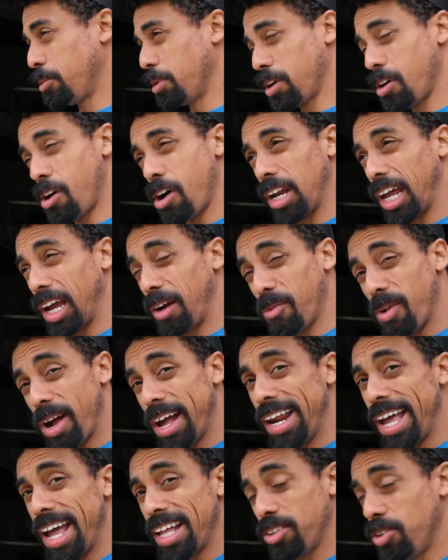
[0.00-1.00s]
We're gone like
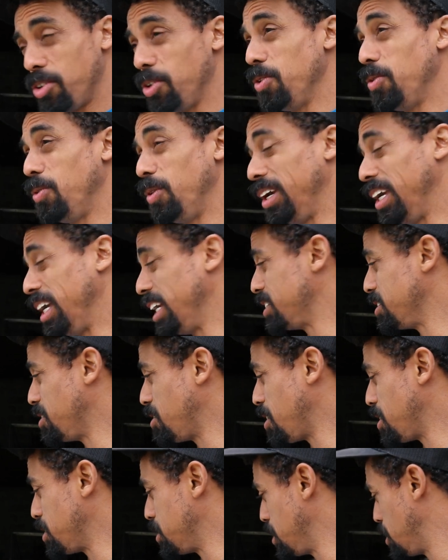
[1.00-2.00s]
right at 2 weeks
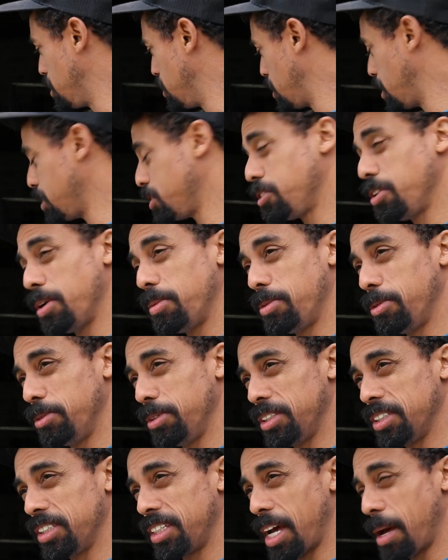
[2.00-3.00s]
on our trip that we
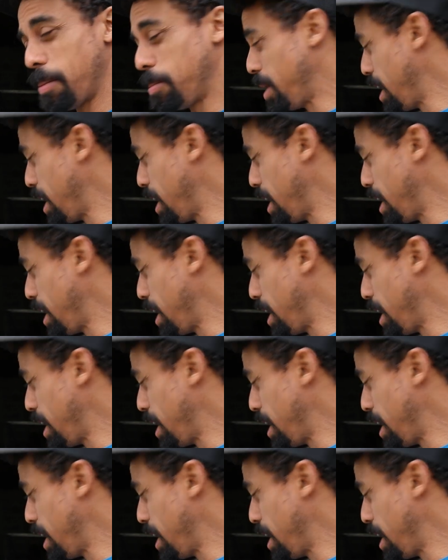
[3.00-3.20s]
just got